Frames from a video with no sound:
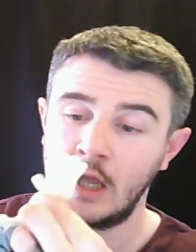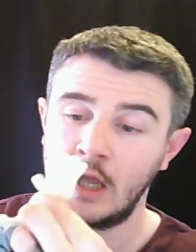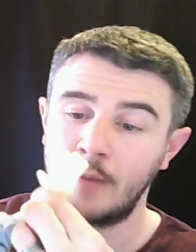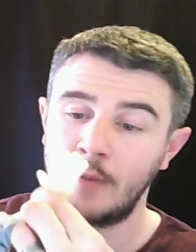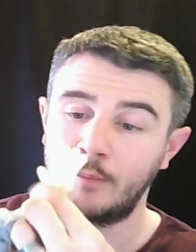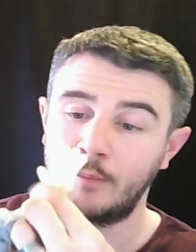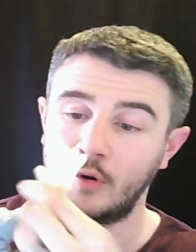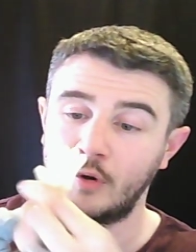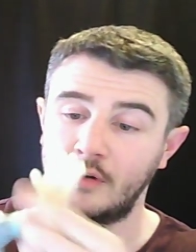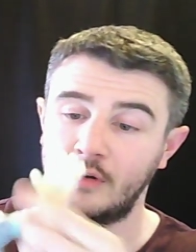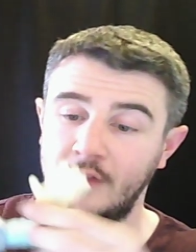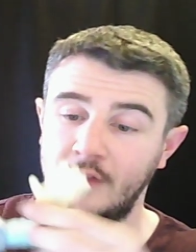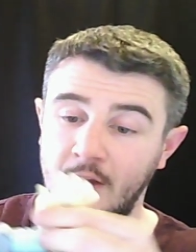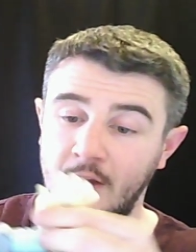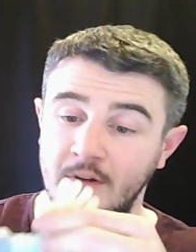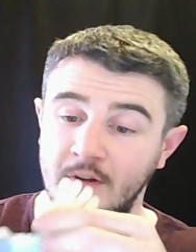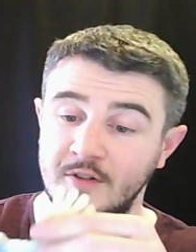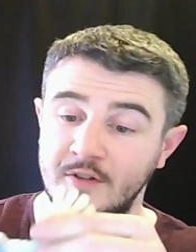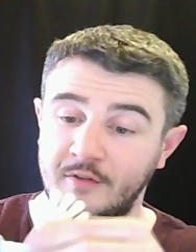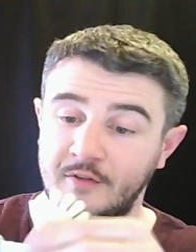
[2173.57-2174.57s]
but
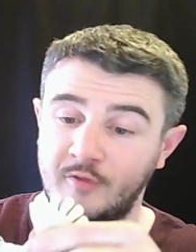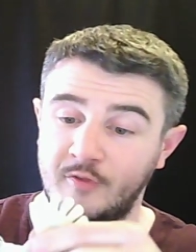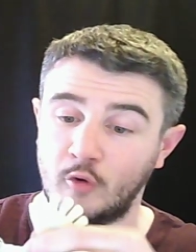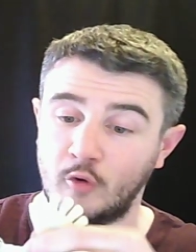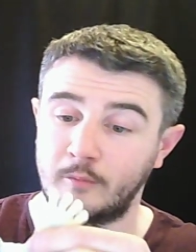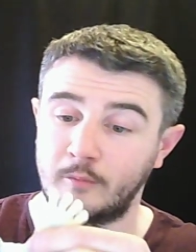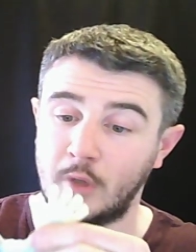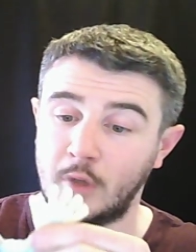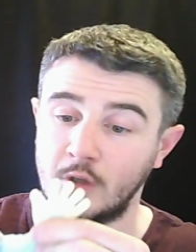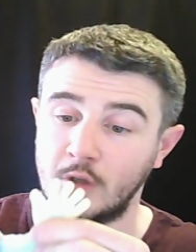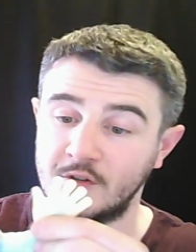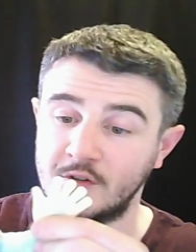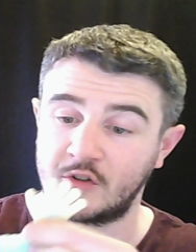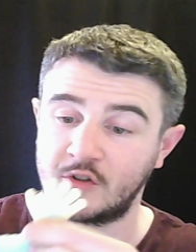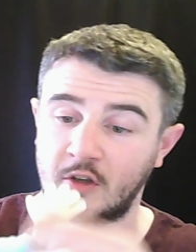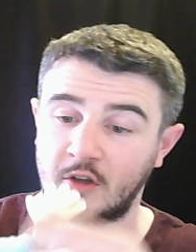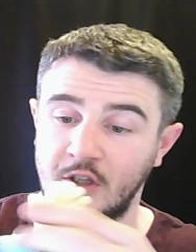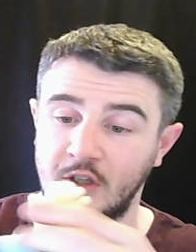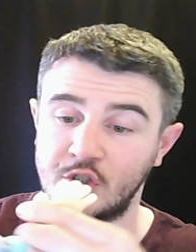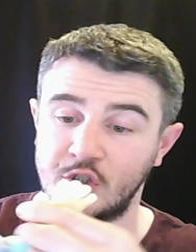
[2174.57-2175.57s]
there is a full ball and
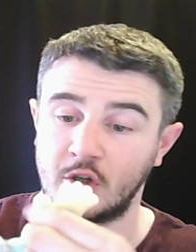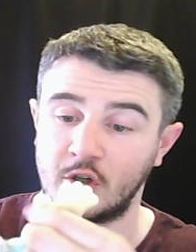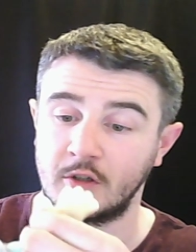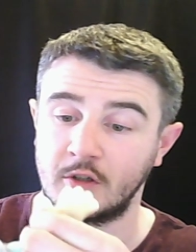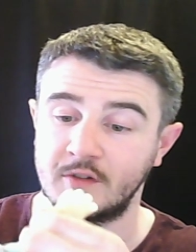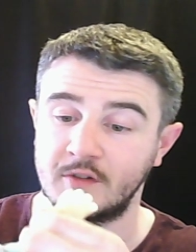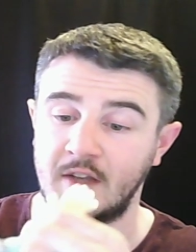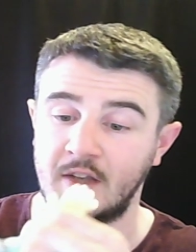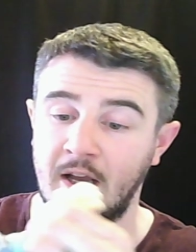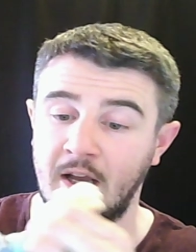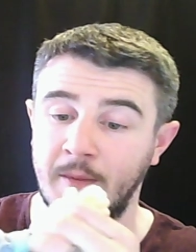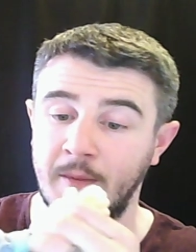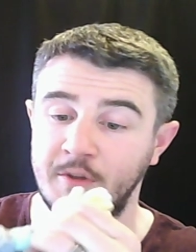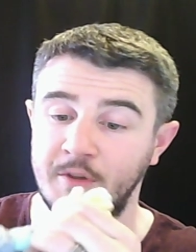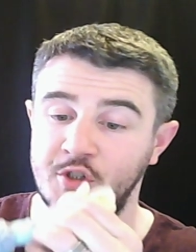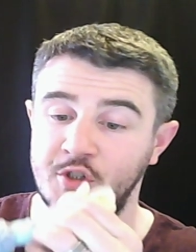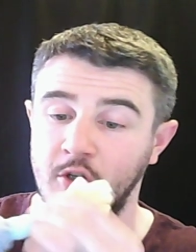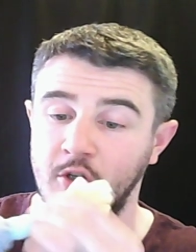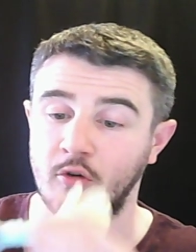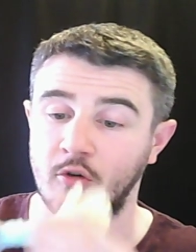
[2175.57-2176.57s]
socket joint
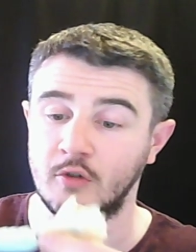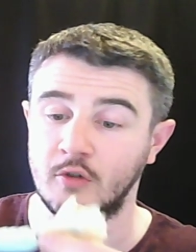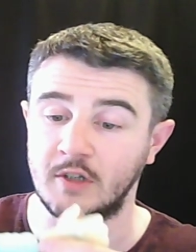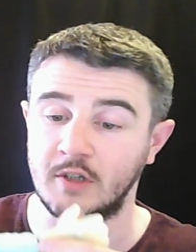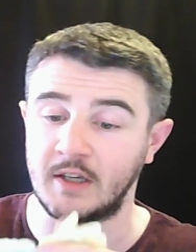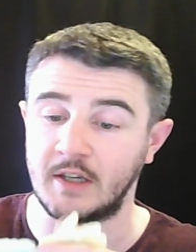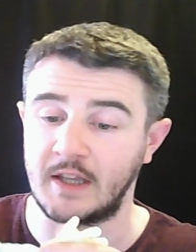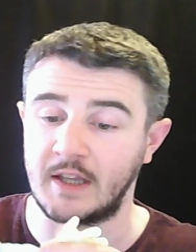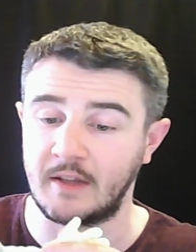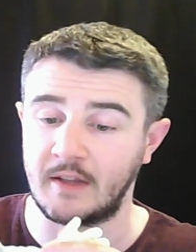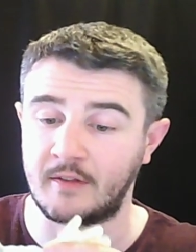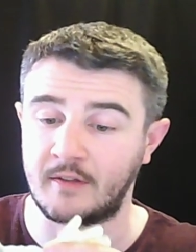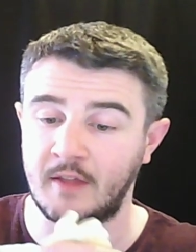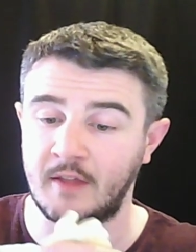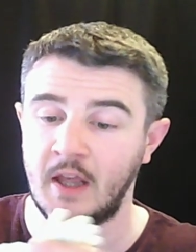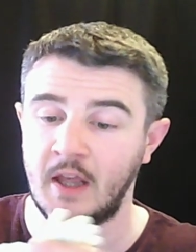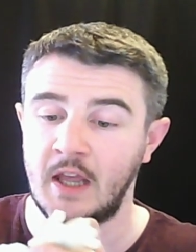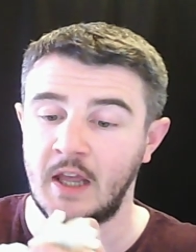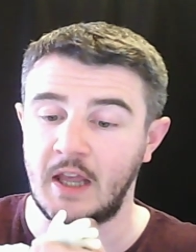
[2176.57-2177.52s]
armature underneath.